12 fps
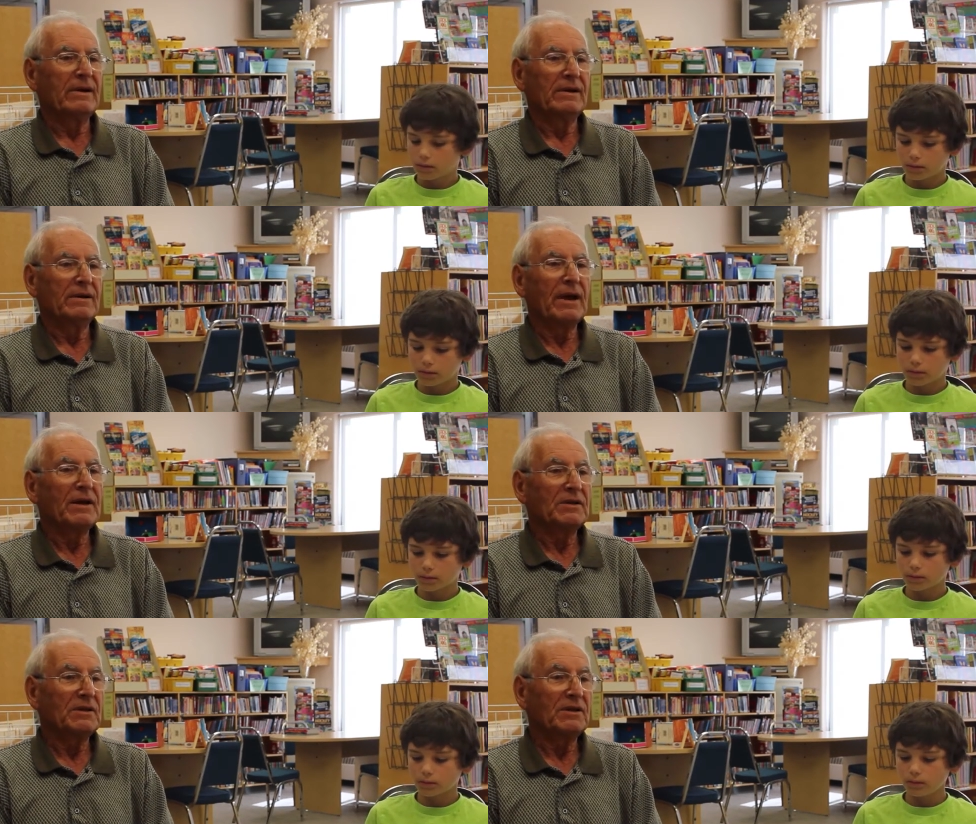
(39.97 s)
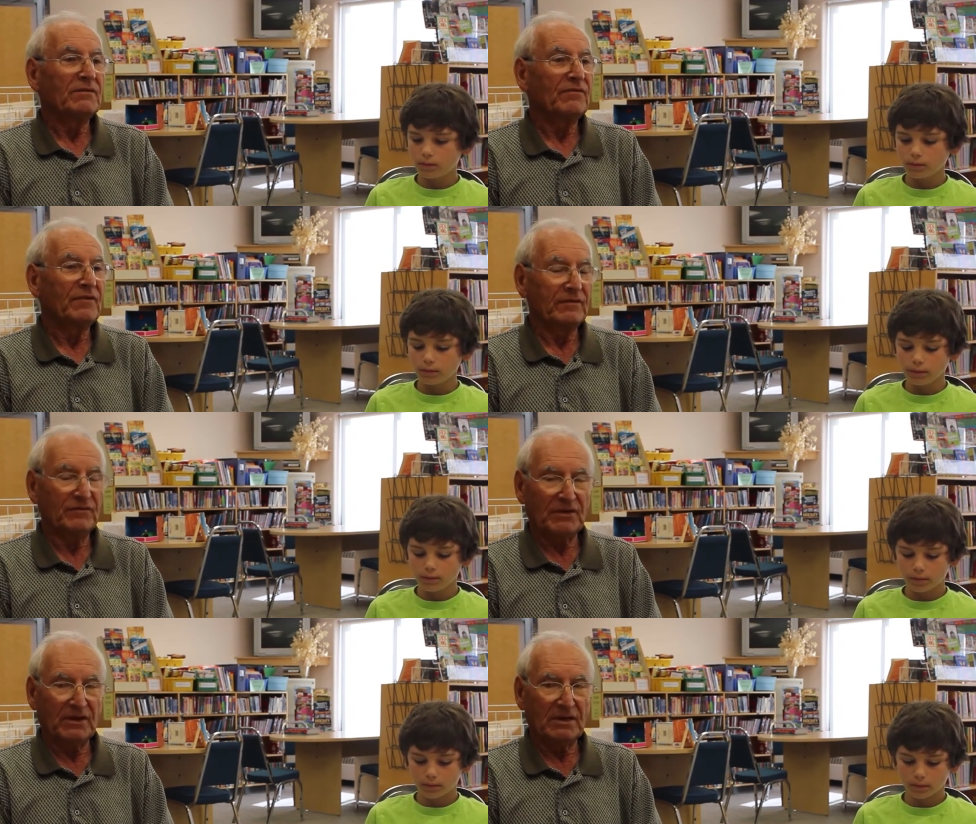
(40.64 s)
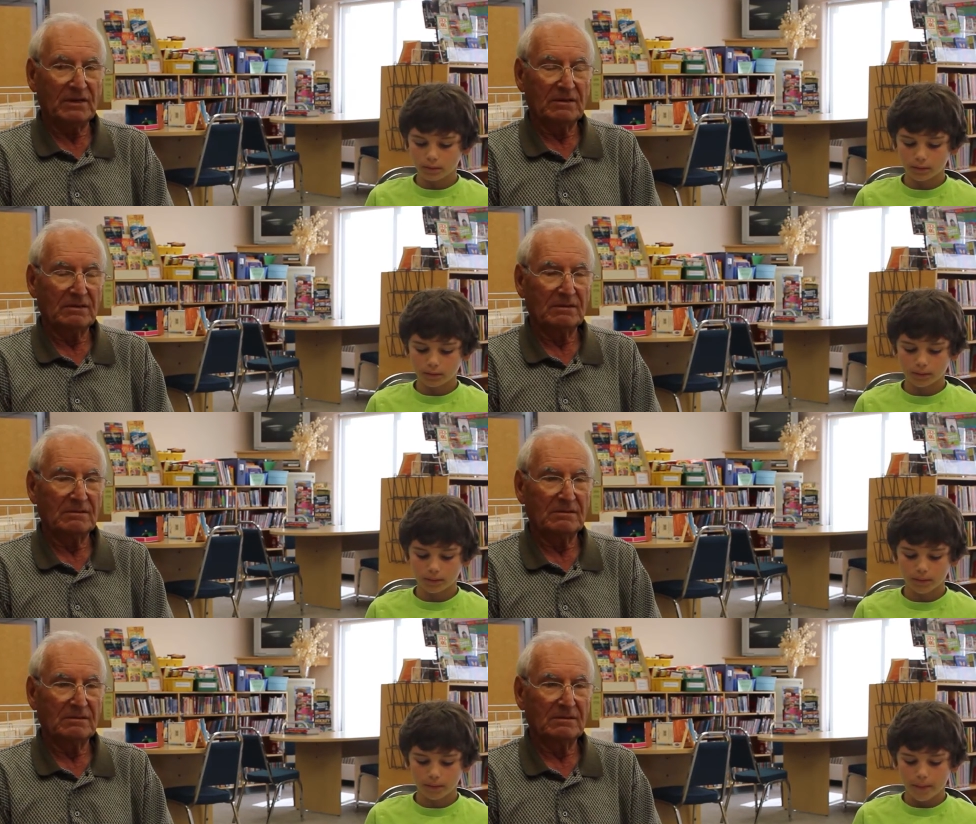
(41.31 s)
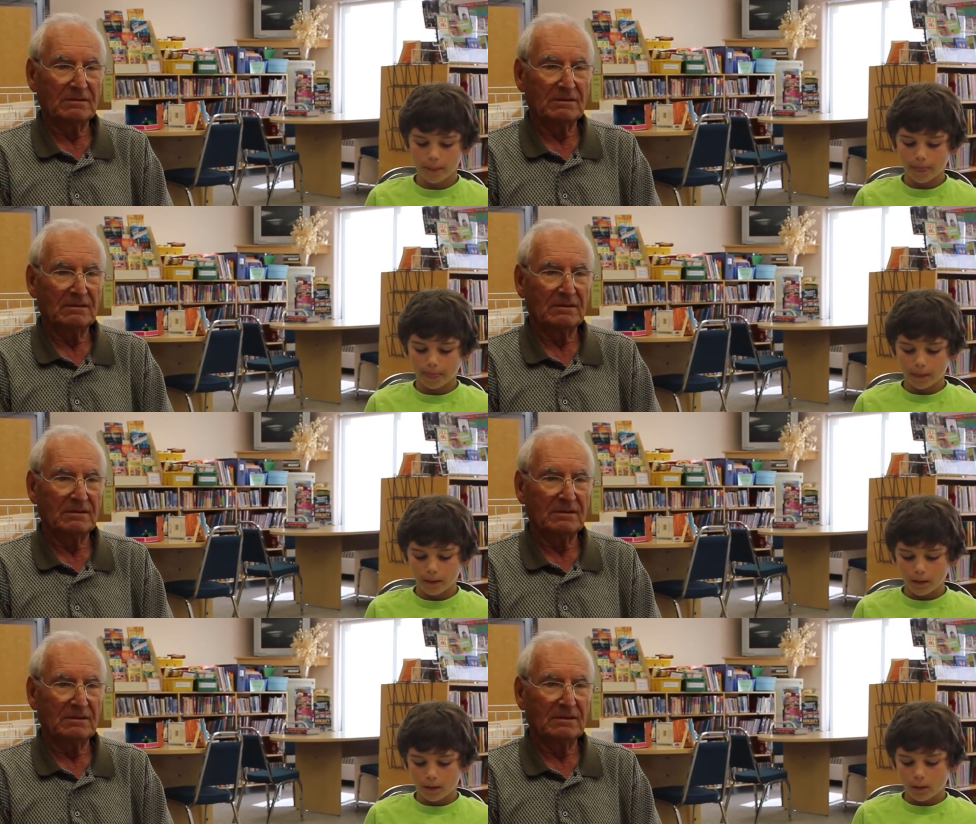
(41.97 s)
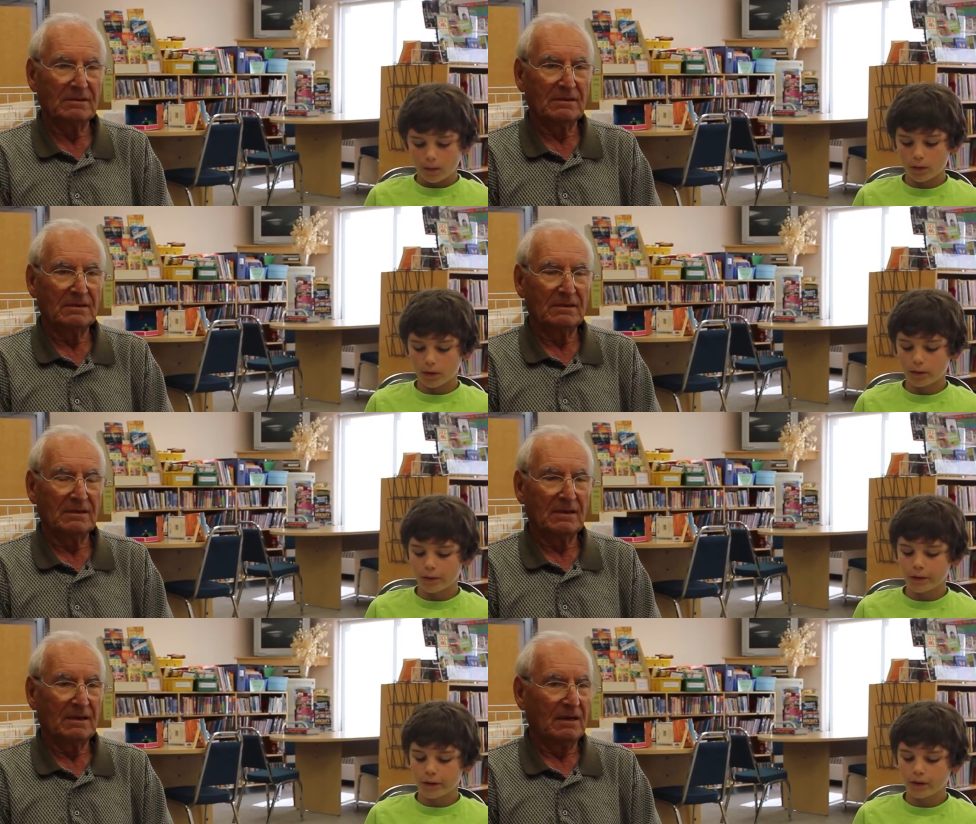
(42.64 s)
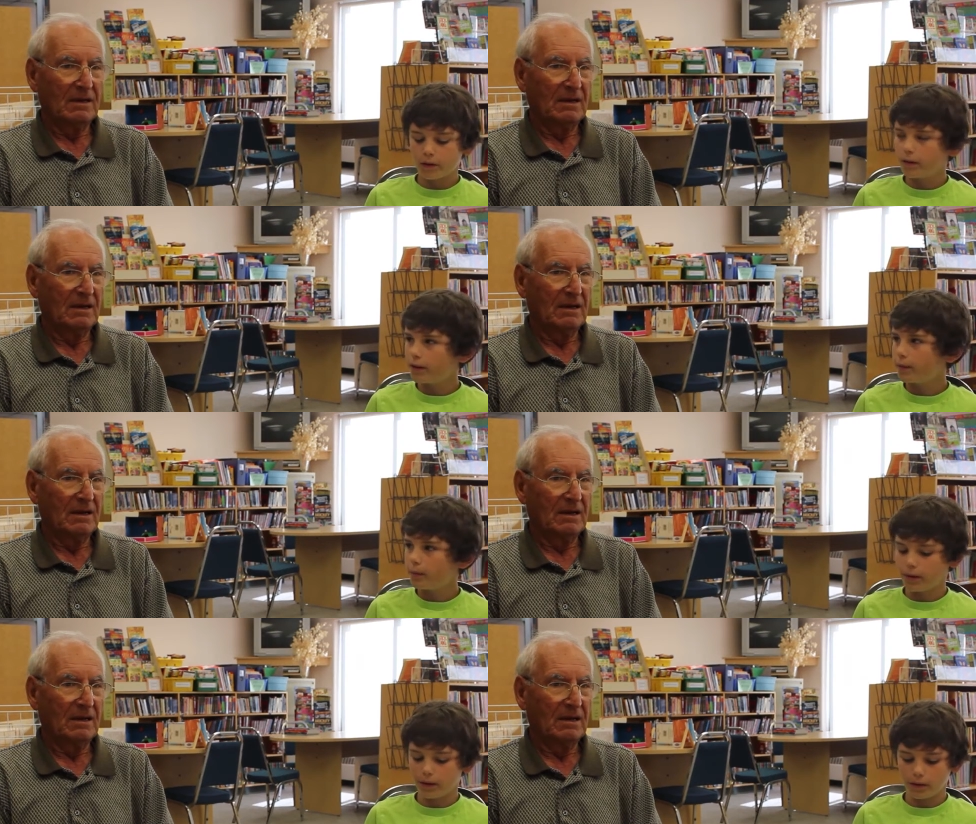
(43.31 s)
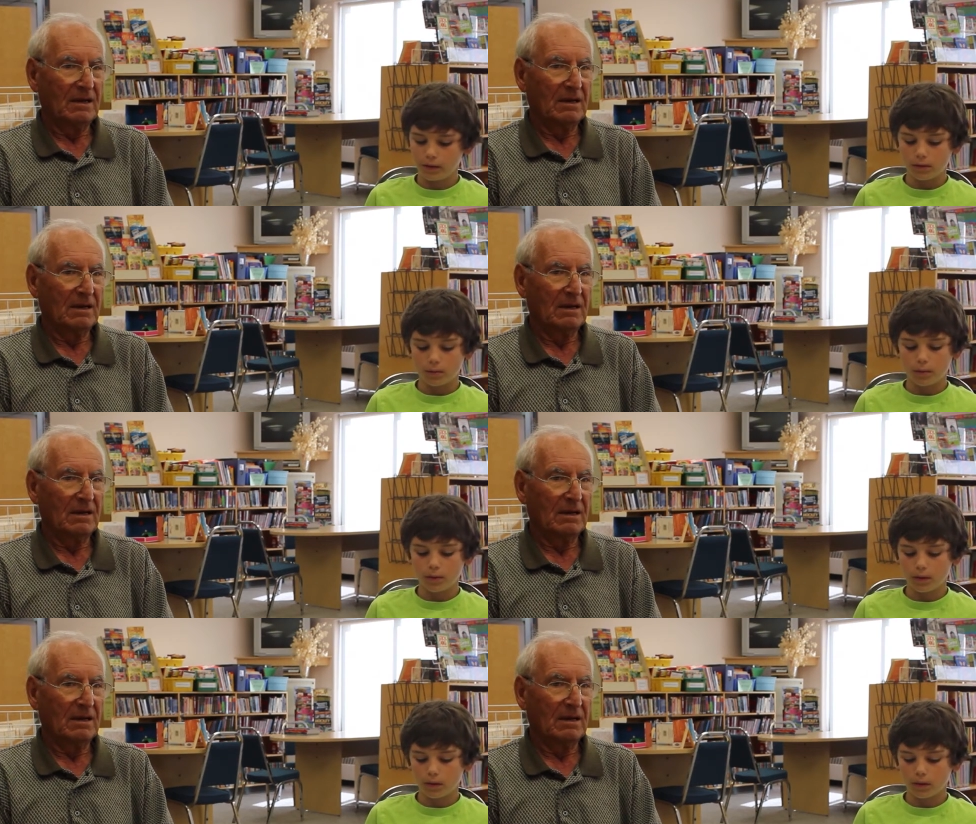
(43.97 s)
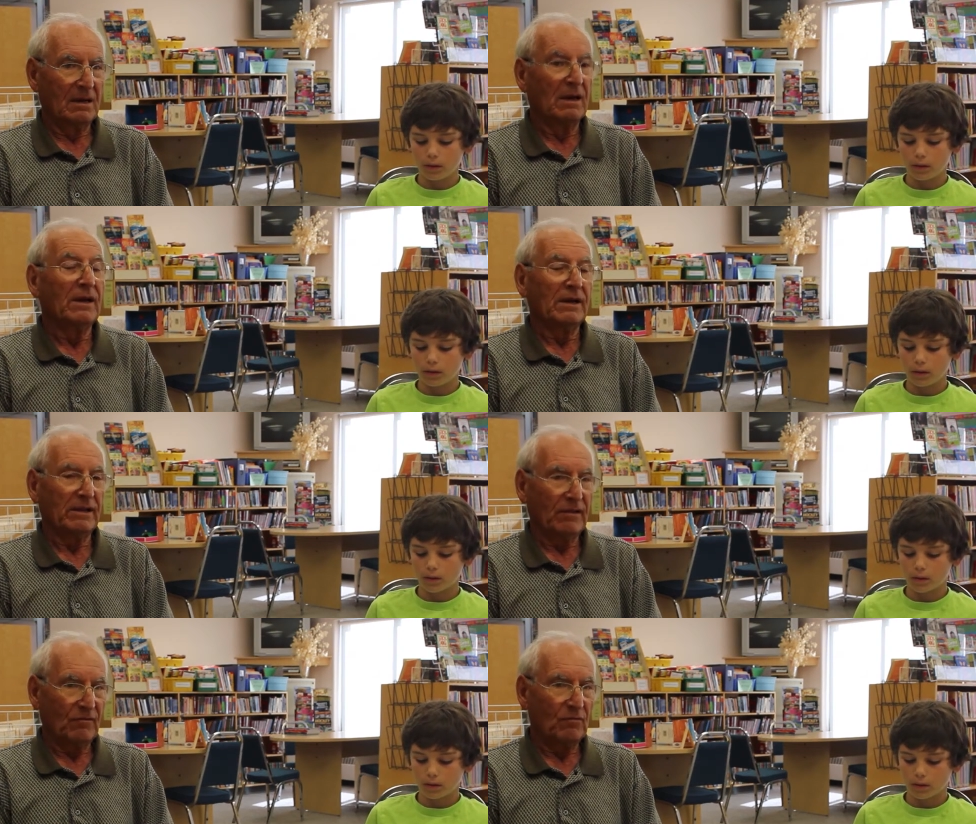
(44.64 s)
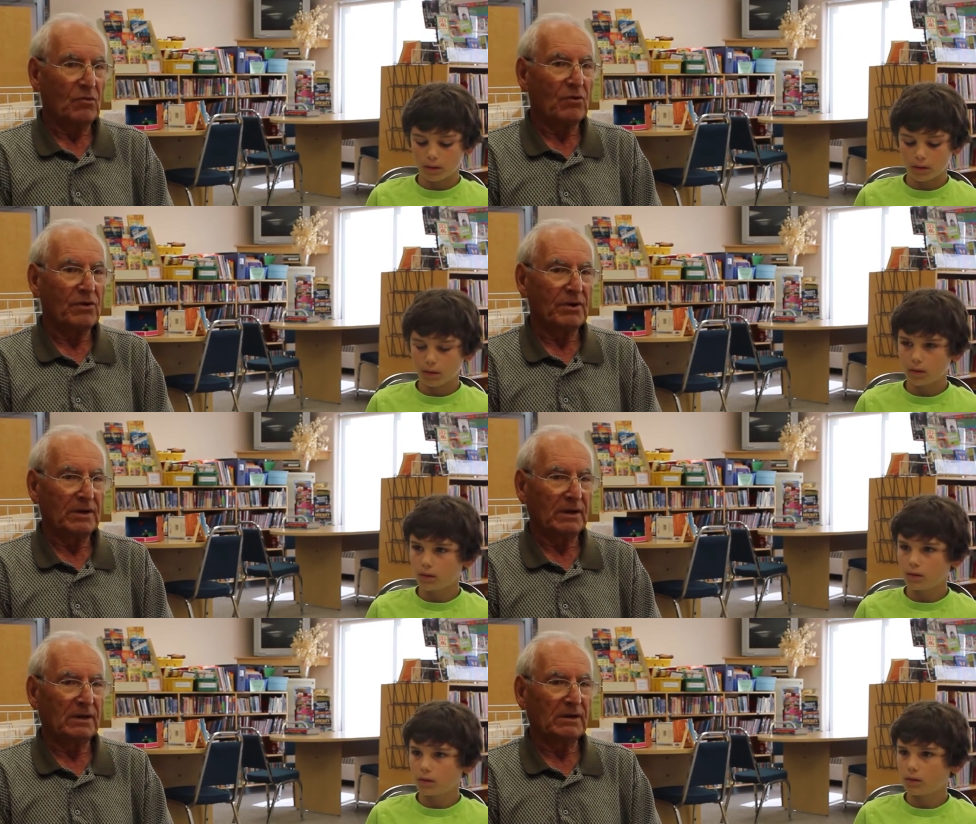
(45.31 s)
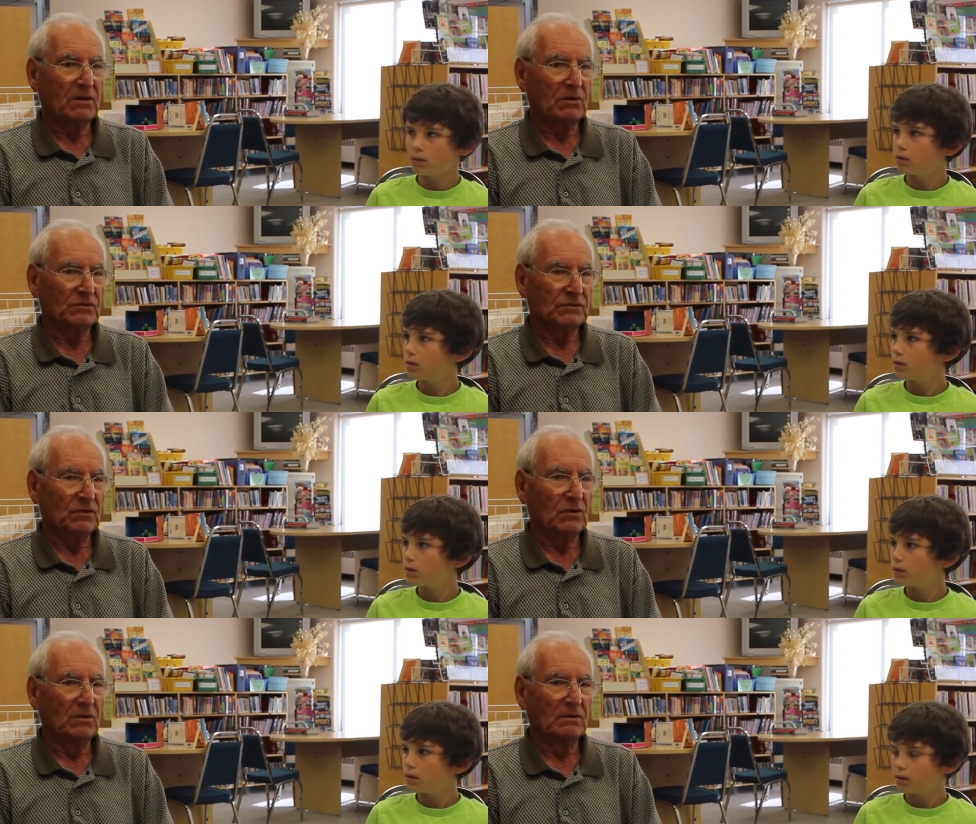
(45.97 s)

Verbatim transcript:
Speaker 1: nineteen fifty.
Speaker 2: Where were your grandparents born?
Speaker 1: Yeah, they were born in Italy also.